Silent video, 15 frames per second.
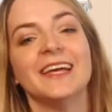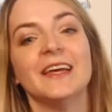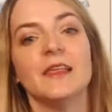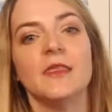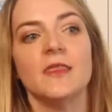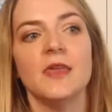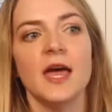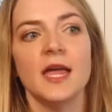
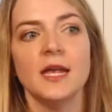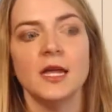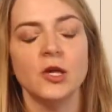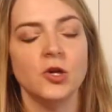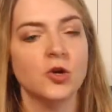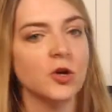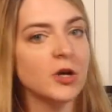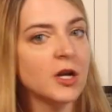then
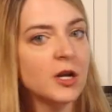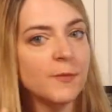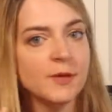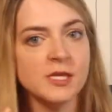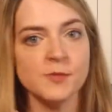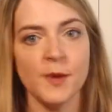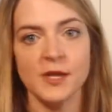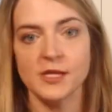you're going to be
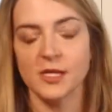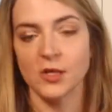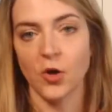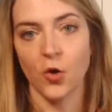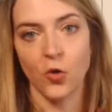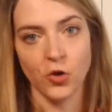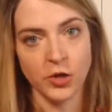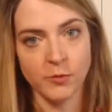spending the
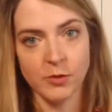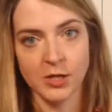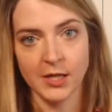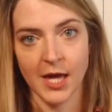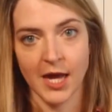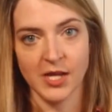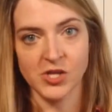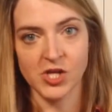whole
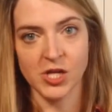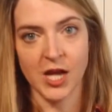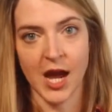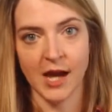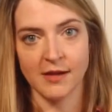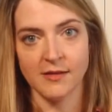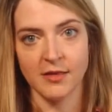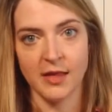communication
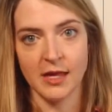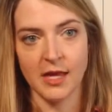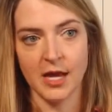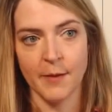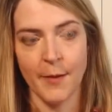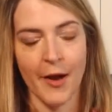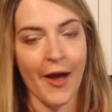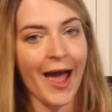act thinking
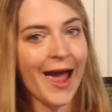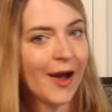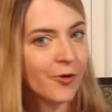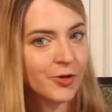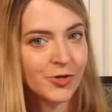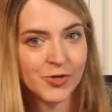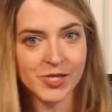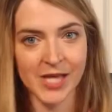about how
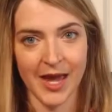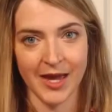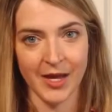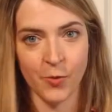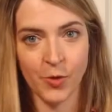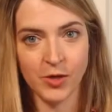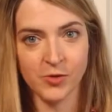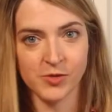you're saying
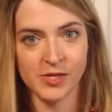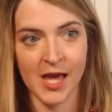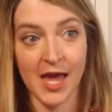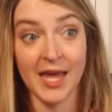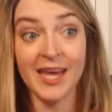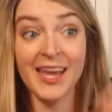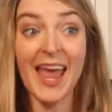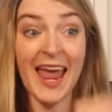what you're
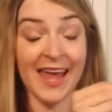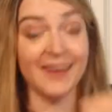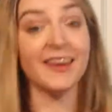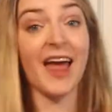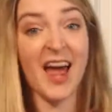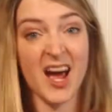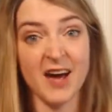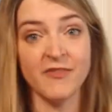saying and
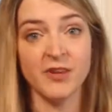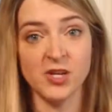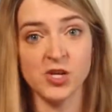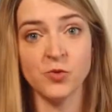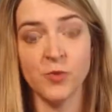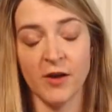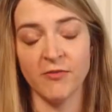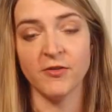having to
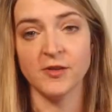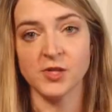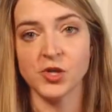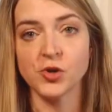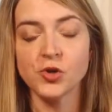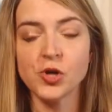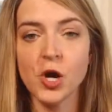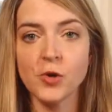reference
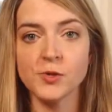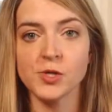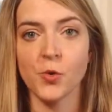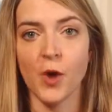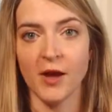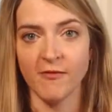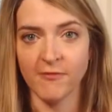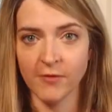your notes
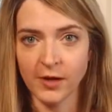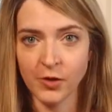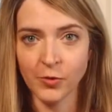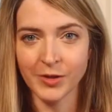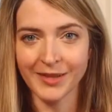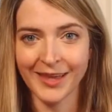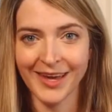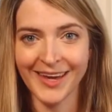quite
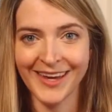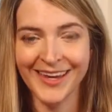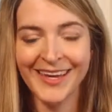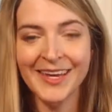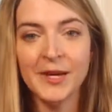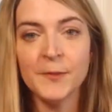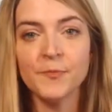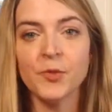frequently,
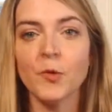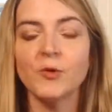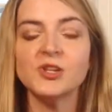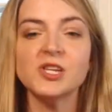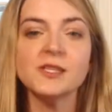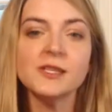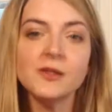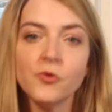which
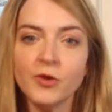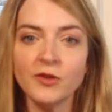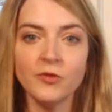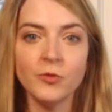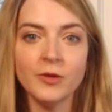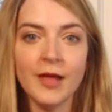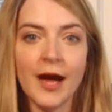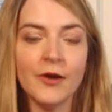isn't going
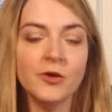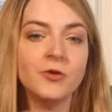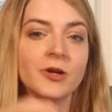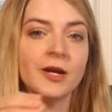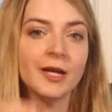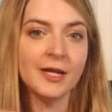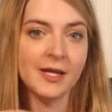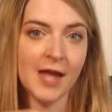to allow you to
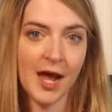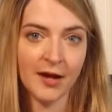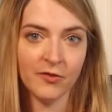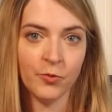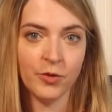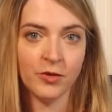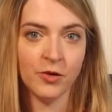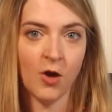connect
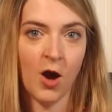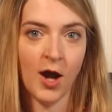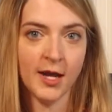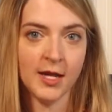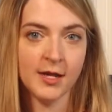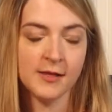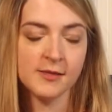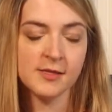with your
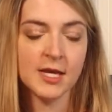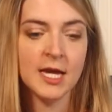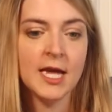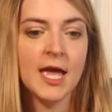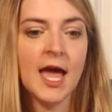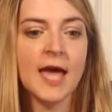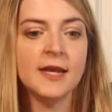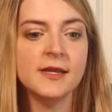audience
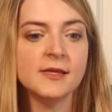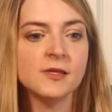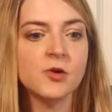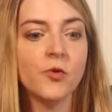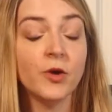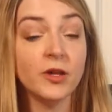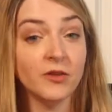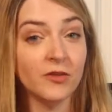and is
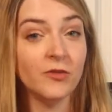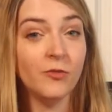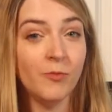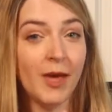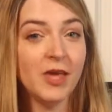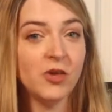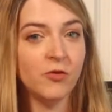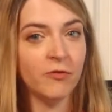going to
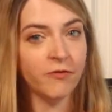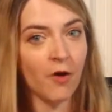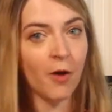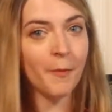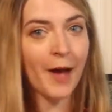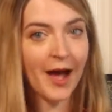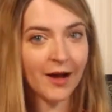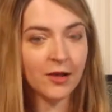make you fall
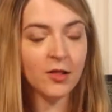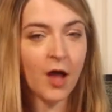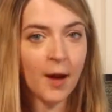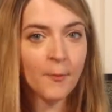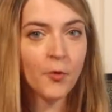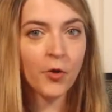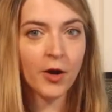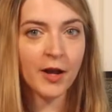back a lot
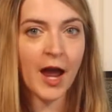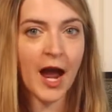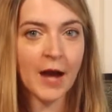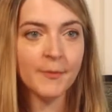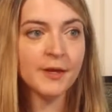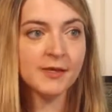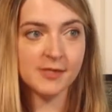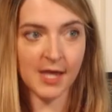more on
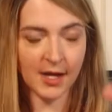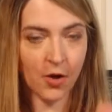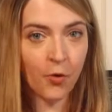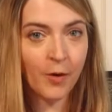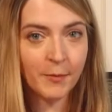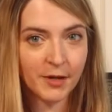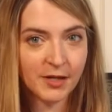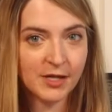habits like, oh,
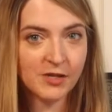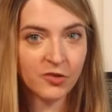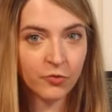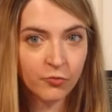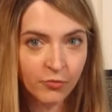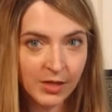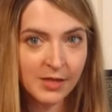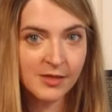I'm going to need to
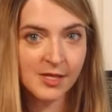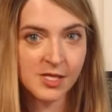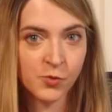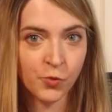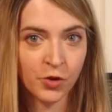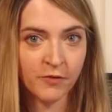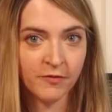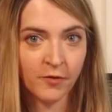read this
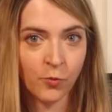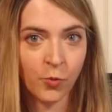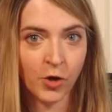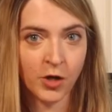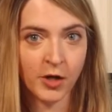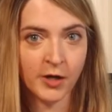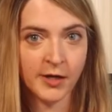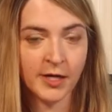word for
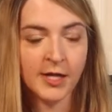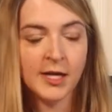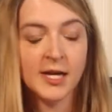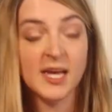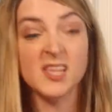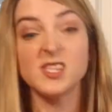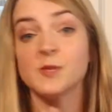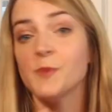word,
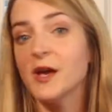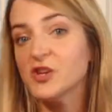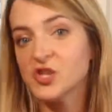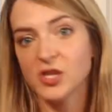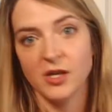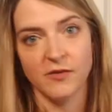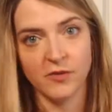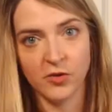
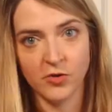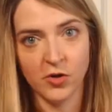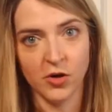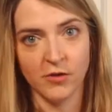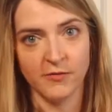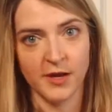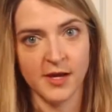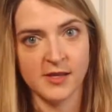especially if you're
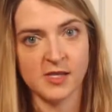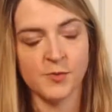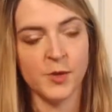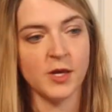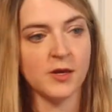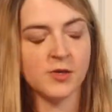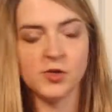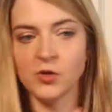nervous
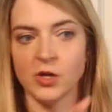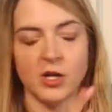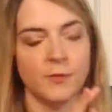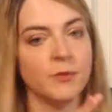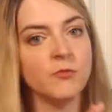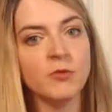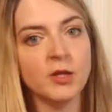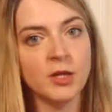because you're going to
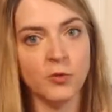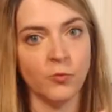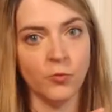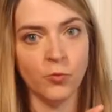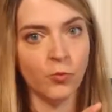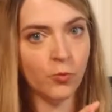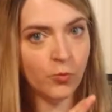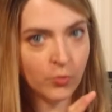be really
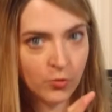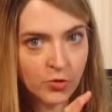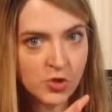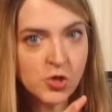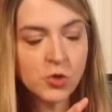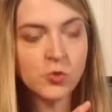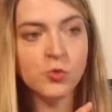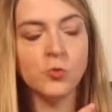
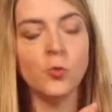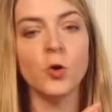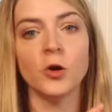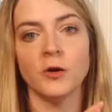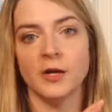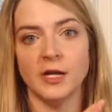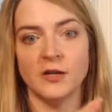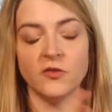too
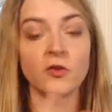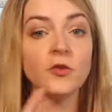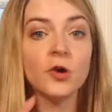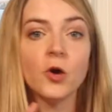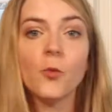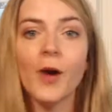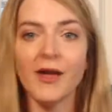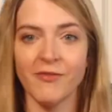worried to look
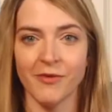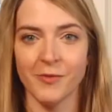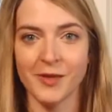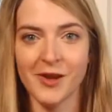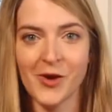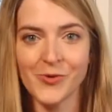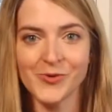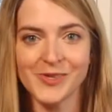away from the
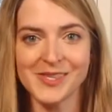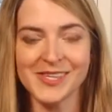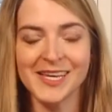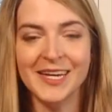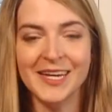notes.